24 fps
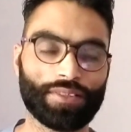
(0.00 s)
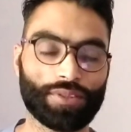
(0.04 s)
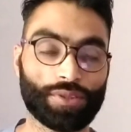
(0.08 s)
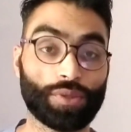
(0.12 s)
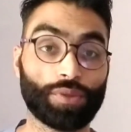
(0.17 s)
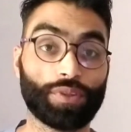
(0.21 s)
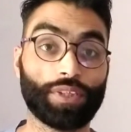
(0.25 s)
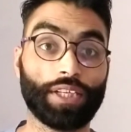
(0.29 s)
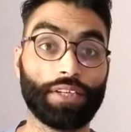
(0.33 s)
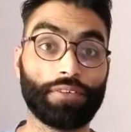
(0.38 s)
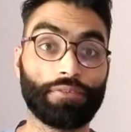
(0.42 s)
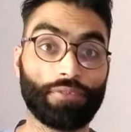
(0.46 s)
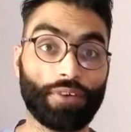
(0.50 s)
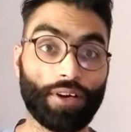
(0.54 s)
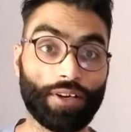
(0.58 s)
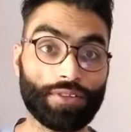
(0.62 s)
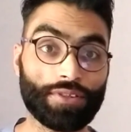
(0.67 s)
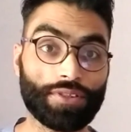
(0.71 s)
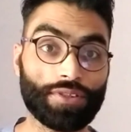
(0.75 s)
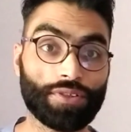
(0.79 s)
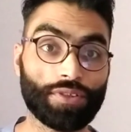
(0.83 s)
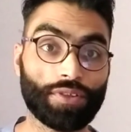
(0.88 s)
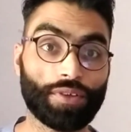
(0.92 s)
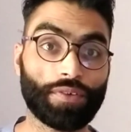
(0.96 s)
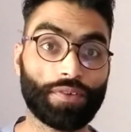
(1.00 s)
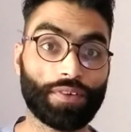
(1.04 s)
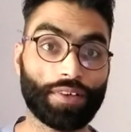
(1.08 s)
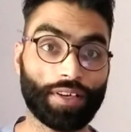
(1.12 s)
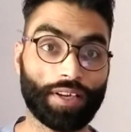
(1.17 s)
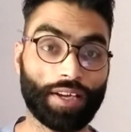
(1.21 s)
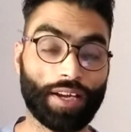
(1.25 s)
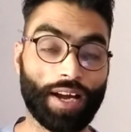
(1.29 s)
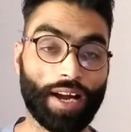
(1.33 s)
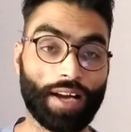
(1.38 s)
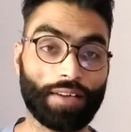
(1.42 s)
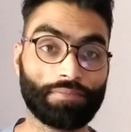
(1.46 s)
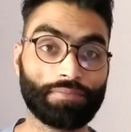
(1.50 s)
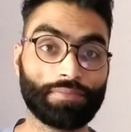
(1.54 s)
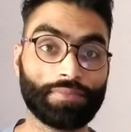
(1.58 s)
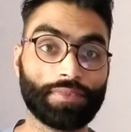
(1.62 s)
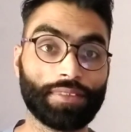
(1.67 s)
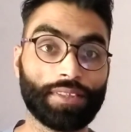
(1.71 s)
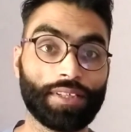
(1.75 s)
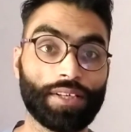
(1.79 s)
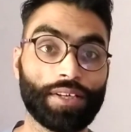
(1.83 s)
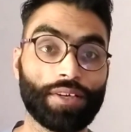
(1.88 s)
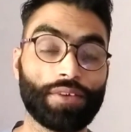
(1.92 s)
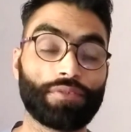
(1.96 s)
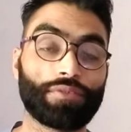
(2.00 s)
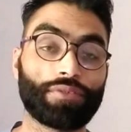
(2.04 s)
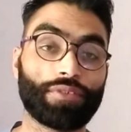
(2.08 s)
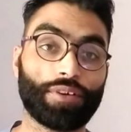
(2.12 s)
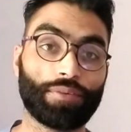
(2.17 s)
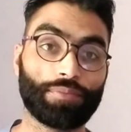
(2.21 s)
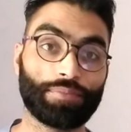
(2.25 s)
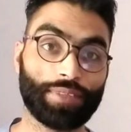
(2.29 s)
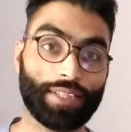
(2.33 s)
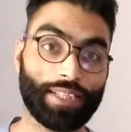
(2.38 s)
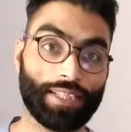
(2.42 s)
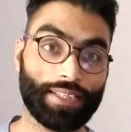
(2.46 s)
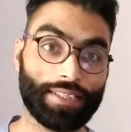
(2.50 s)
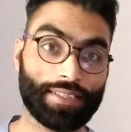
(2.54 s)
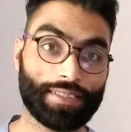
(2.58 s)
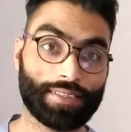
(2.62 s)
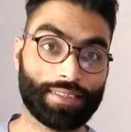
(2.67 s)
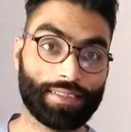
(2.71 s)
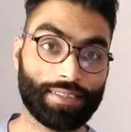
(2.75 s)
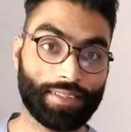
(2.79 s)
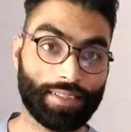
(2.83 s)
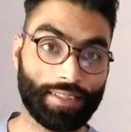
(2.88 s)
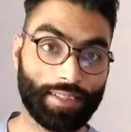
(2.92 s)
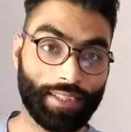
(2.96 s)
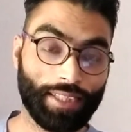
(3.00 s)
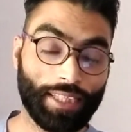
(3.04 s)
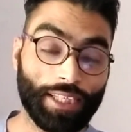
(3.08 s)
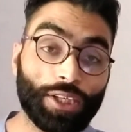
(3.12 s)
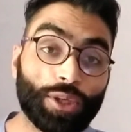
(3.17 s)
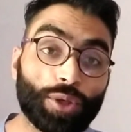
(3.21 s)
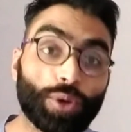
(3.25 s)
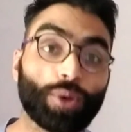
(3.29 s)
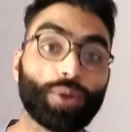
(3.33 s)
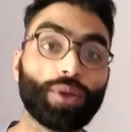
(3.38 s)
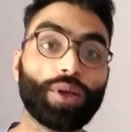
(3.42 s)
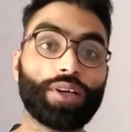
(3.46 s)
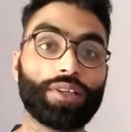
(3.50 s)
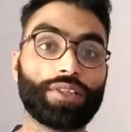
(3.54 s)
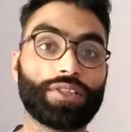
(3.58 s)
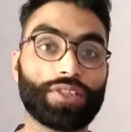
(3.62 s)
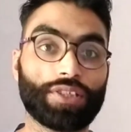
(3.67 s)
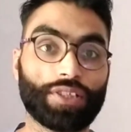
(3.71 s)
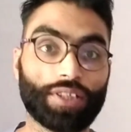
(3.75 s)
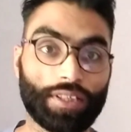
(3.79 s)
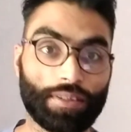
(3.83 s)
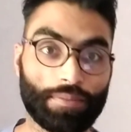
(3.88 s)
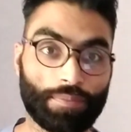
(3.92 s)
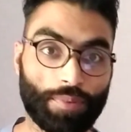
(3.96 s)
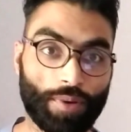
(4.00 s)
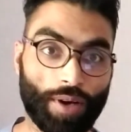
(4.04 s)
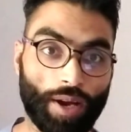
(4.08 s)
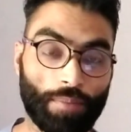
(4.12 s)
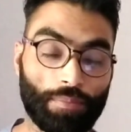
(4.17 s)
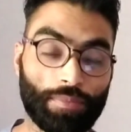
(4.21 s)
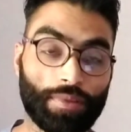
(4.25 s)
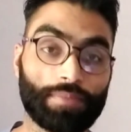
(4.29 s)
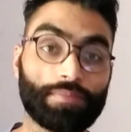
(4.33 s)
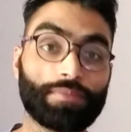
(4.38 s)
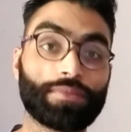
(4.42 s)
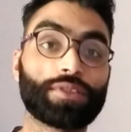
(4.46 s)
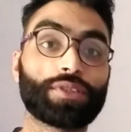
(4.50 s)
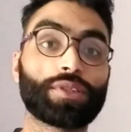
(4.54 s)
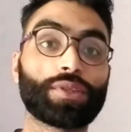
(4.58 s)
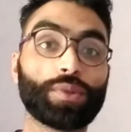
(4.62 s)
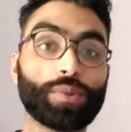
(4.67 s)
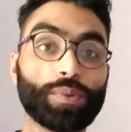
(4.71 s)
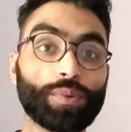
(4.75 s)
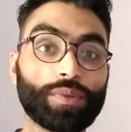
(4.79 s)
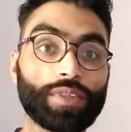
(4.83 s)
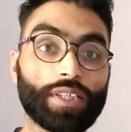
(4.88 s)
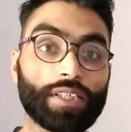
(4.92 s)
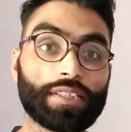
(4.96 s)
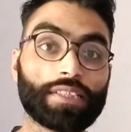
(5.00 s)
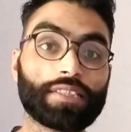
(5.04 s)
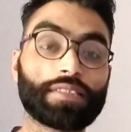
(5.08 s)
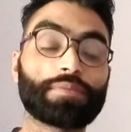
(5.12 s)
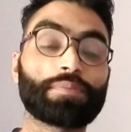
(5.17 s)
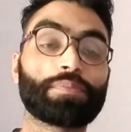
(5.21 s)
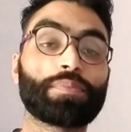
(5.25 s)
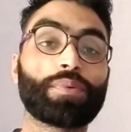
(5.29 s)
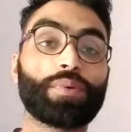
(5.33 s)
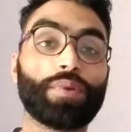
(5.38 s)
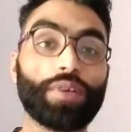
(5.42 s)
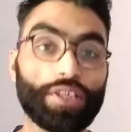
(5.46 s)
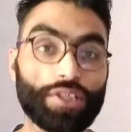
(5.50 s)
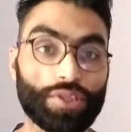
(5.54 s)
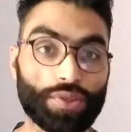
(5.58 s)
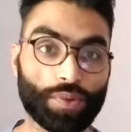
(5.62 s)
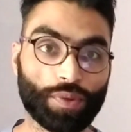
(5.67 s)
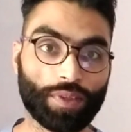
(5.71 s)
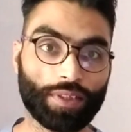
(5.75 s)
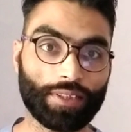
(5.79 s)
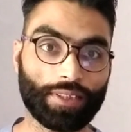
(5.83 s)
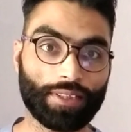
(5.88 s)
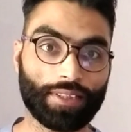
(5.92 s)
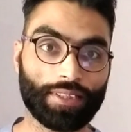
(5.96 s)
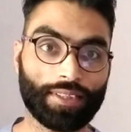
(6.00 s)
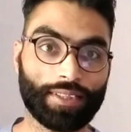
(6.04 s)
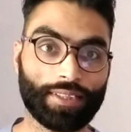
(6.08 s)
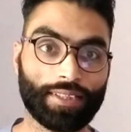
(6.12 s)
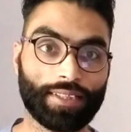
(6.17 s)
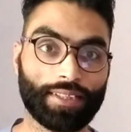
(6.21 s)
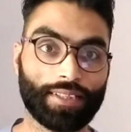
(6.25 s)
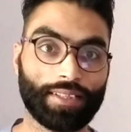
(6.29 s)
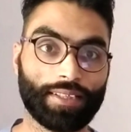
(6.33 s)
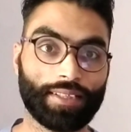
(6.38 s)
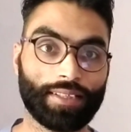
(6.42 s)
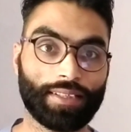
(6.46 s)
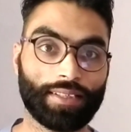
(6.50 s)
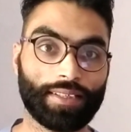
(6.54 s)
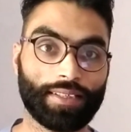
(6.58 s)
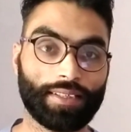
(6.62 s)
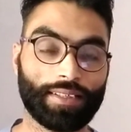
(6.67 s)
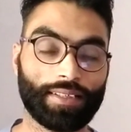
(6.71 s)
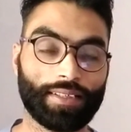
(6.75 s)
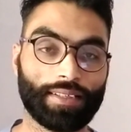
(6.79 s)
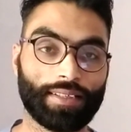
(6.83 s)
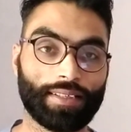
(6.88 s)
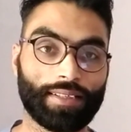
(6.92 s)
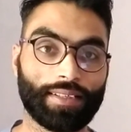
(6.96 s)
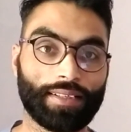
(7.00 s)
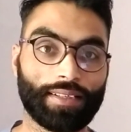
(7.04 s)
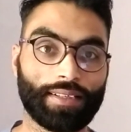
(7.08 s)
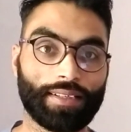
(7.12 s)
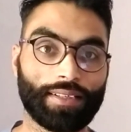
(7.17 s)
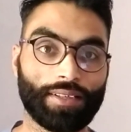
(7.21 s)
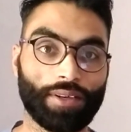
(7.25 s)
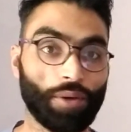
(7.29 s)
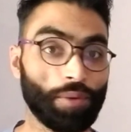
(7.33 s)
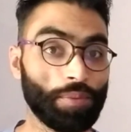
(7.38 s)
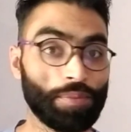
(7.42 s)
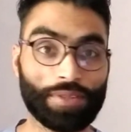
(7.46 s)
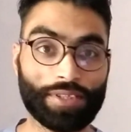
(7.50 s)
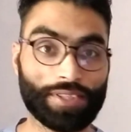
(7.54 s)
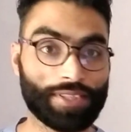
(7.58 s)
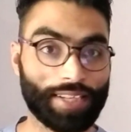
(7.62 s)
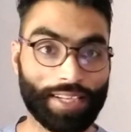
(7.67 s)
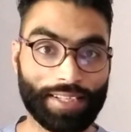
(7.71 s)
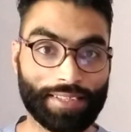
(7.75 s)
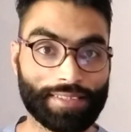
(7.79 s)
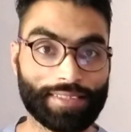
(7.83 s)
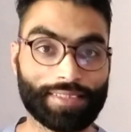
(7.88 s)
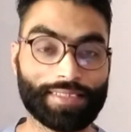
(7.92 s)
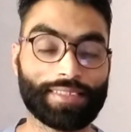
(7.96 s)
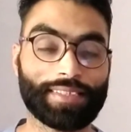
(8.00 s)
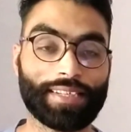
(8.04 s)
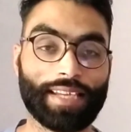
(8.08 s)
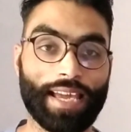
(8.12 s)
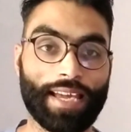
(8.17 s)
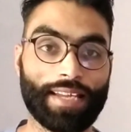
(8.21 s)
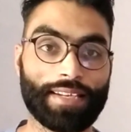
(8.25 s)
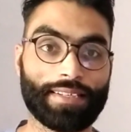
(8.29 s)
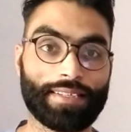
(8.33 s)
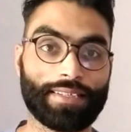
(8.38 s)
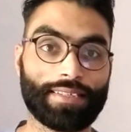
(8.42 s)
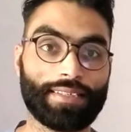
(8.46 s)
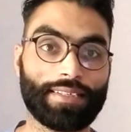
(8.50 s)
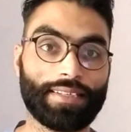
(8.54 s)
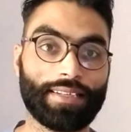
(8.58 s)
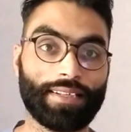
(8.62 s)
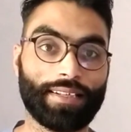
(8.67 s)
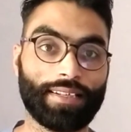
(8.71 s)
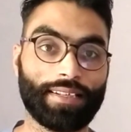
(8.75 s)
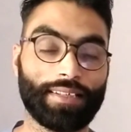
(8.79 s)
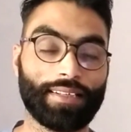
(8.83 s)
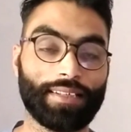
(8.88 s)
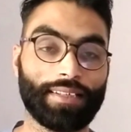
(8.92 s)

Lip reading: So they want to overcome from these ecological problems through the spiritual obeisance and